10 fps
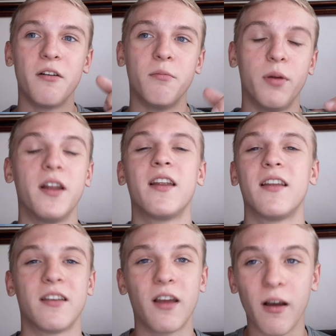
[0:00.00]
but
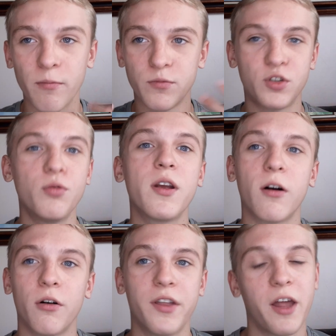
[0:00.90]
doing
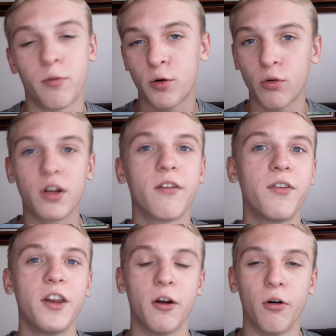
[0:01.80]
all that and recording a
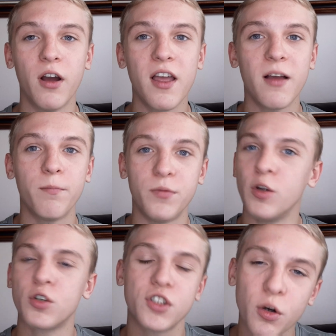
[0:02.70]
video, they're
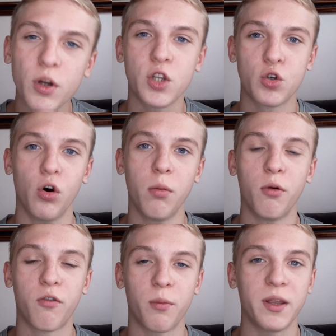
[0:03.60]
so enjoyable
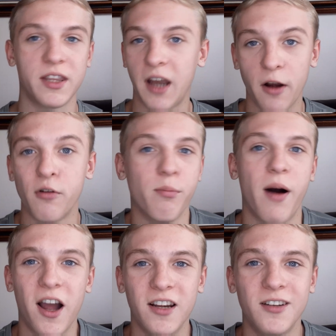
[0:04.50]
for me that I don't
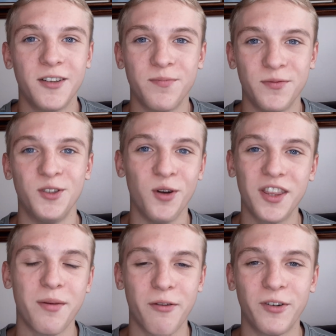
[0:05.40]
mind doing
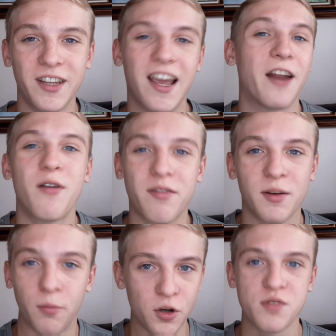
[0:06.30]
them every day. I don't have to
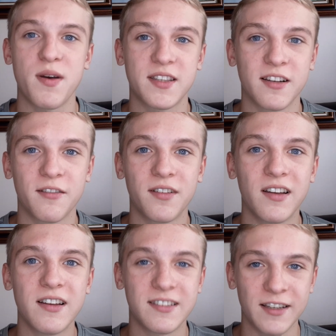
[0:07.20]
push myself
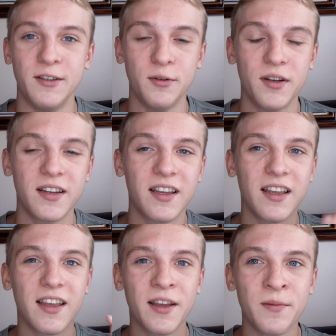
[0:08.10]
to do it.
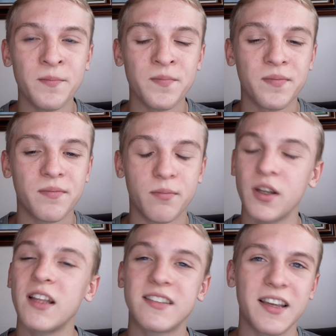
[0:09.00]
But
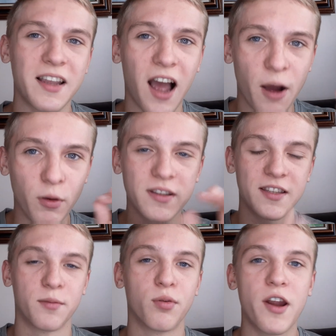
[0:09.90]
it's like I went to
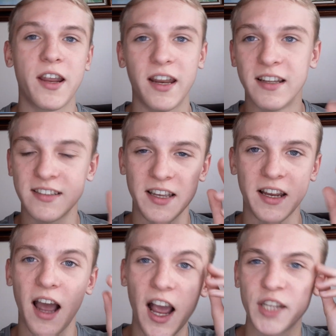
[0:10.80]
the break and it's like
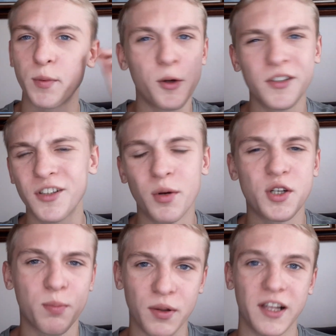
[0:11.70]
I experienced so
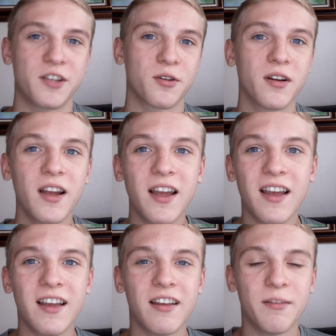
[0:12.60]
much pleasure
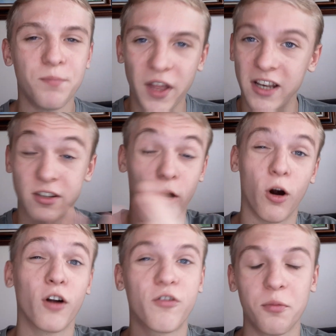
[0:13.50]
that it's
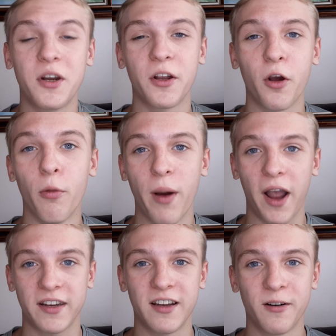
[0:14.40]
hard for me to go
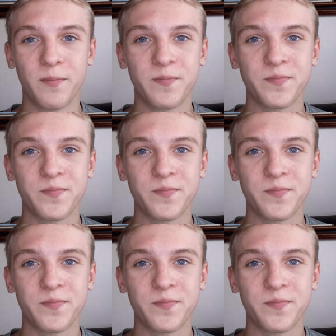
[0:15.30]
back now.